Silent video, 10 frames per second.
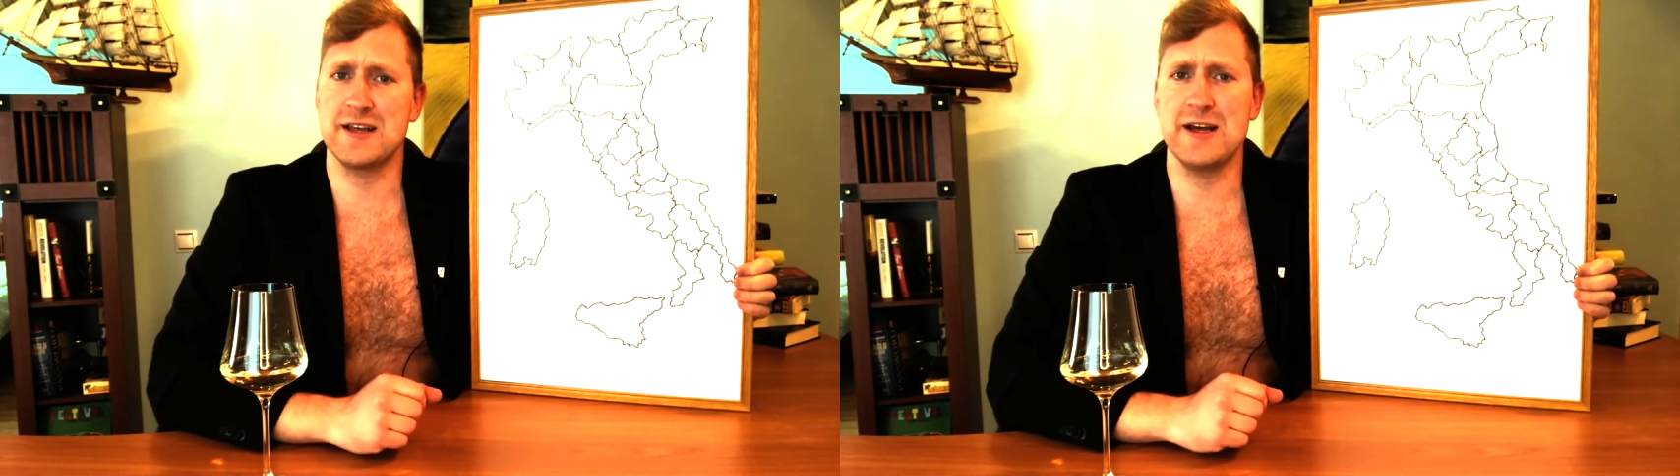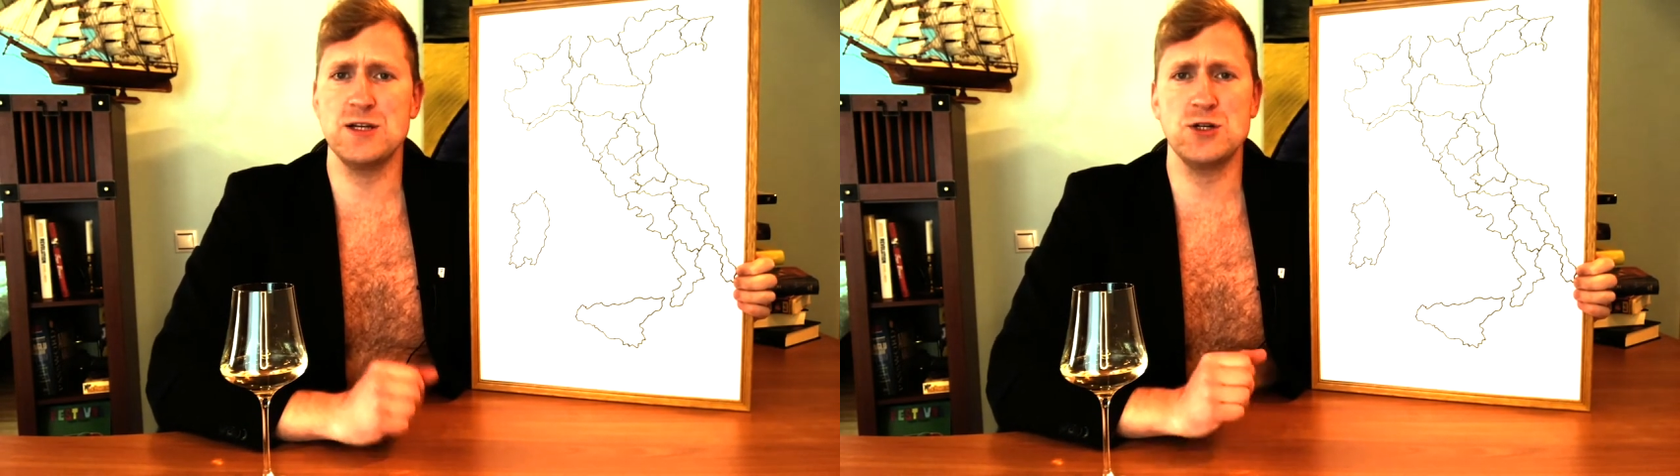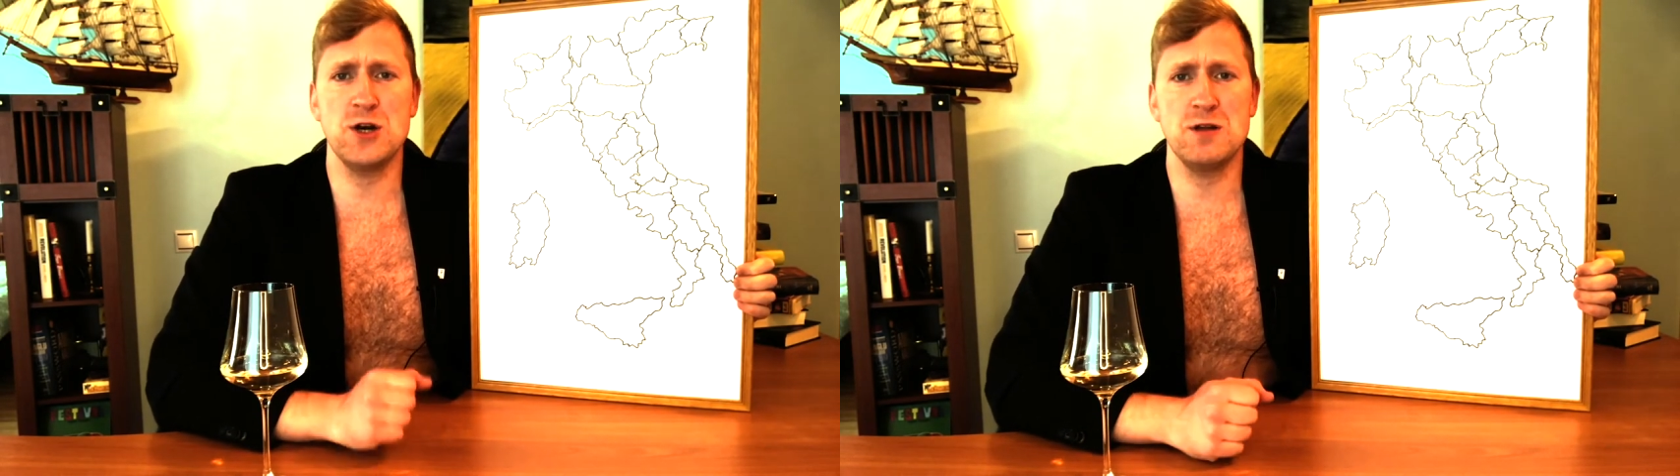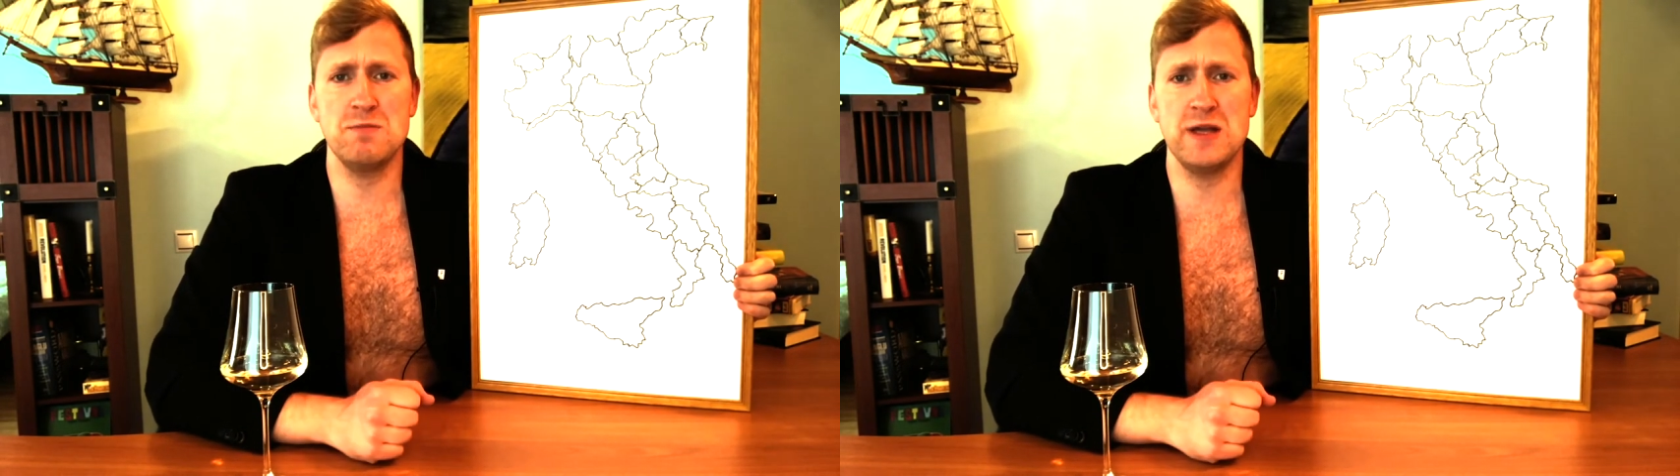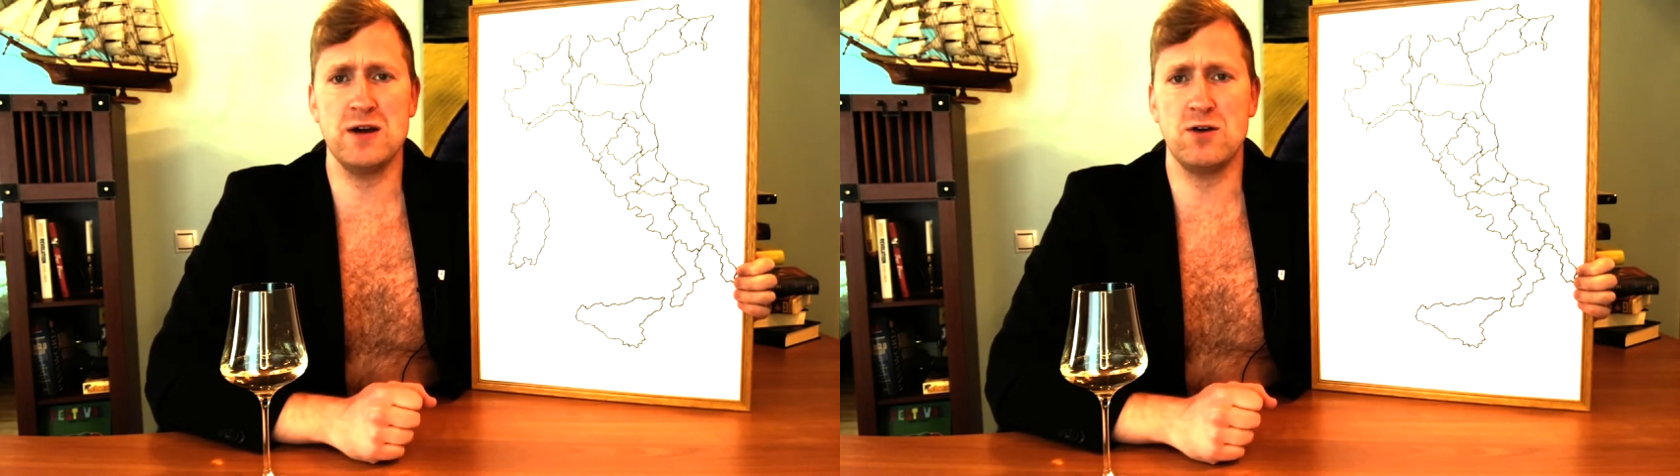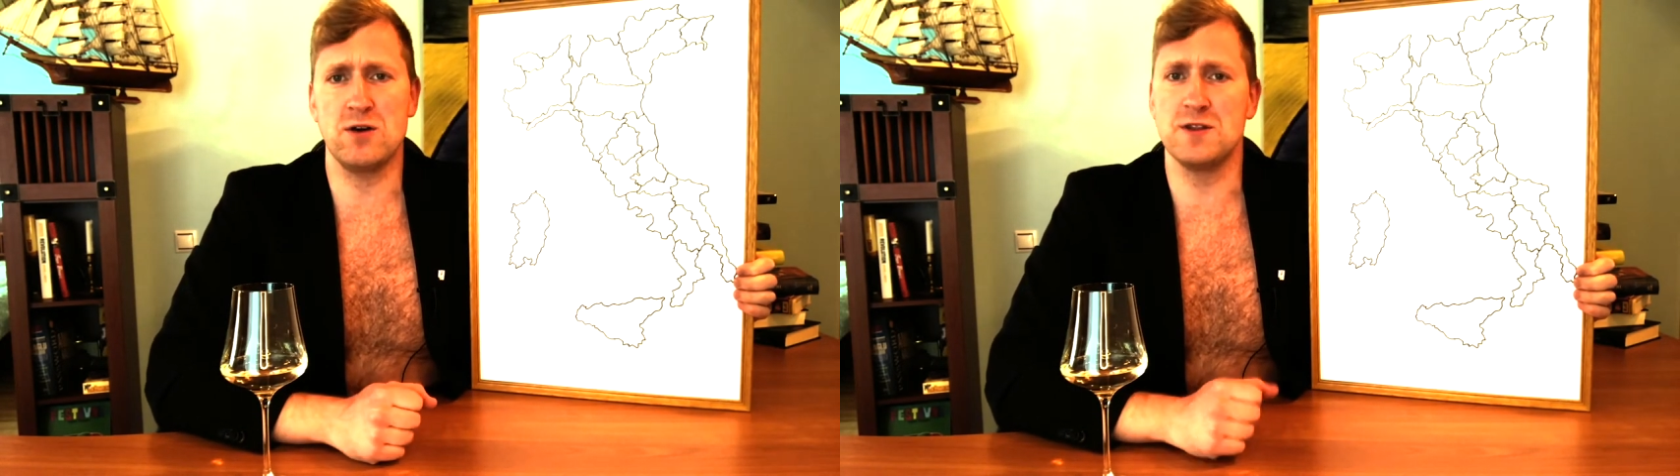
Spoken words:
and join me on